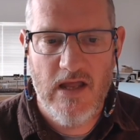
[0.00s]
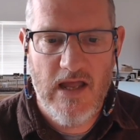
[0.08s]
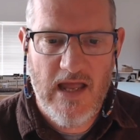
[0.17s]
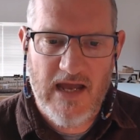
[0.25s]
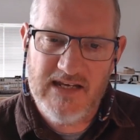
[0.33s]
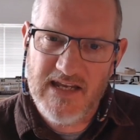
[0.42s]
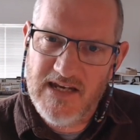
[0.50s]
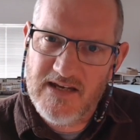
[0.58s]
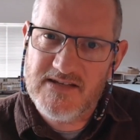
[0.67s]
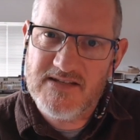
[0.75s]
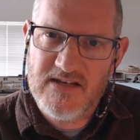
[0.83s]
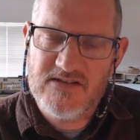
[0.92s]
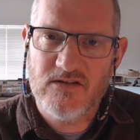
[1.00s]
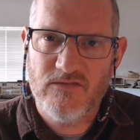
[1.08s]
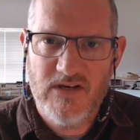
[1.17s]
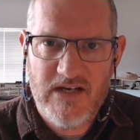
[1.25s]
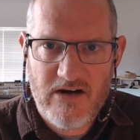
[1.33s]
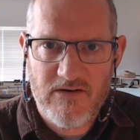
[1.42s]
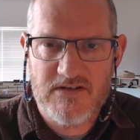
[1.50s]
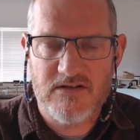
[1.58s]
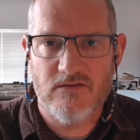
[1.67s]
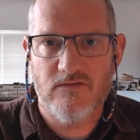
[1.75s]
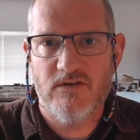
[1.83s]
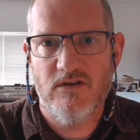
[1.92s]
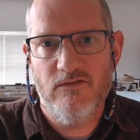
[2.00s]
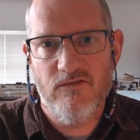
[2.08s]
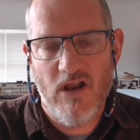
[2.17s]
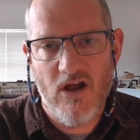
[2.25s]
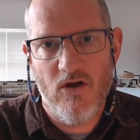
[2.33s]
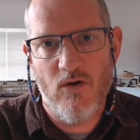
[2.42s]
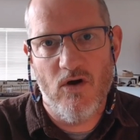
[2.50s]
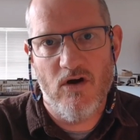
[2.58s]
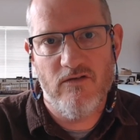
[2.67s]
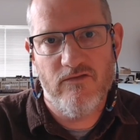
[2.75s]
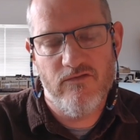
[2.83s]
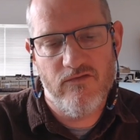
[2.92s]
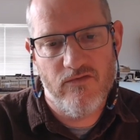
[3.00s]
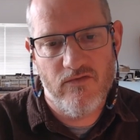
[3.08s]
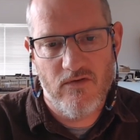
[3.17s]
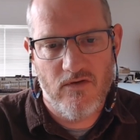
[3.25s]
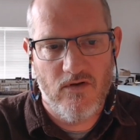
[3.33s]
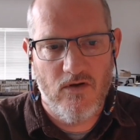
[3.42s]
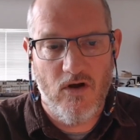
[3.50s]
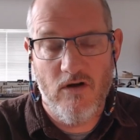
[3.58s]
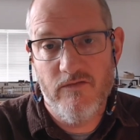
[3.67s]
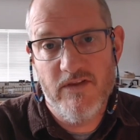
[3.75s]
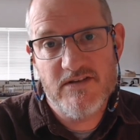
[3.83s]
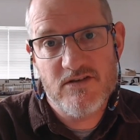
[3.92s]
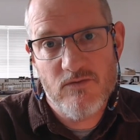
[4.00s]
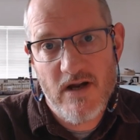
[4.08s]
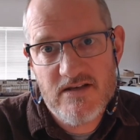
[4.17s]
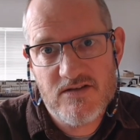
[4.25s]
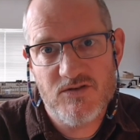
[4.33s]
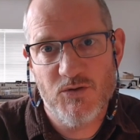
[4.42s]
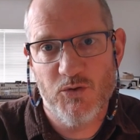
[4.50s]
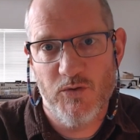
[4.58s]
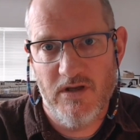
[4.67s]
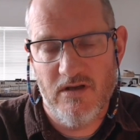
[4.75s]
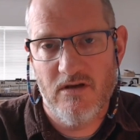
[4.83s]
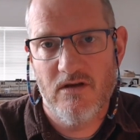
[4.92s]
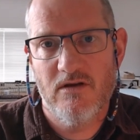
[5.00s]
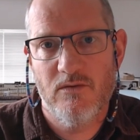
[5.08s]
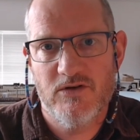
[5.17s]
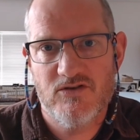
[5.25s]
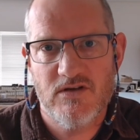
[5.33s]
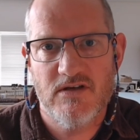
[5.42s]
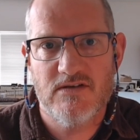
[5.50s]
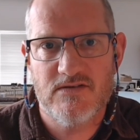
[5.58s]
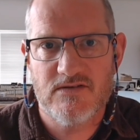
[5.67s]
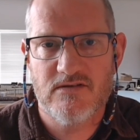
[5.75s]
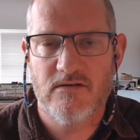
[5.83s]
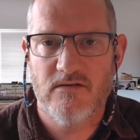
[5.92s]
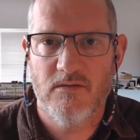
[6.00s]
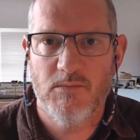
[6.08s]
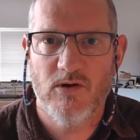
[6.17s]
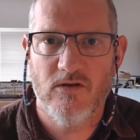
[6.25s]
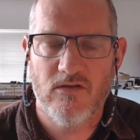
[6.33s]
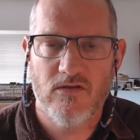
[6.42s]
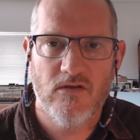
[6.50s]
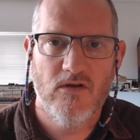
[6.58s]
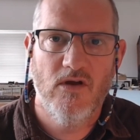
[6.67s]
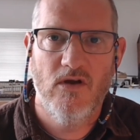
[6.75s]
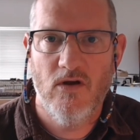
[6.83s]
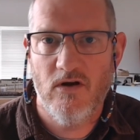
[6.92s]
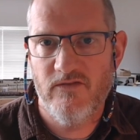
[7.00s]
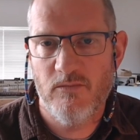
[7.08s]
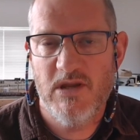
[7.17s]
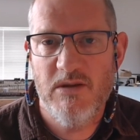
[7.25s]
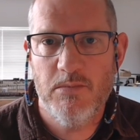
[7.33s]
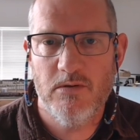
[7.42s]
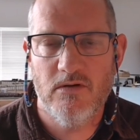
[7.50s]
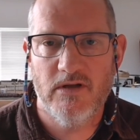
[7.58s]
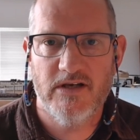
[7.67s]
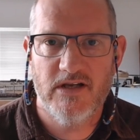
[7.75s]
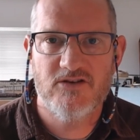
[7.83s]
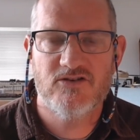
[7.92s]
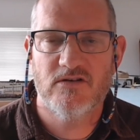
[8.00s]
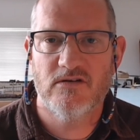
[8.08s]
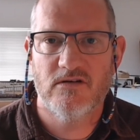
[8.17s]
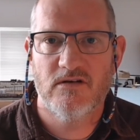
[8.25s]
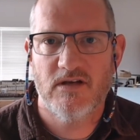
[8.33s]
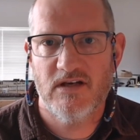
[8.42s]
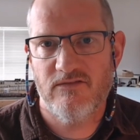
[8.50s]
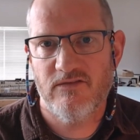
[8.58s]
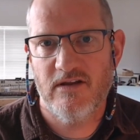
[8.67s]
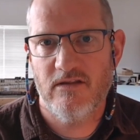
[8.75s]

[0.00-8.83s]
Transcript: and getting a sense of the narrative and the flow of this great story, which is the birth of a people, a nation, and a faith.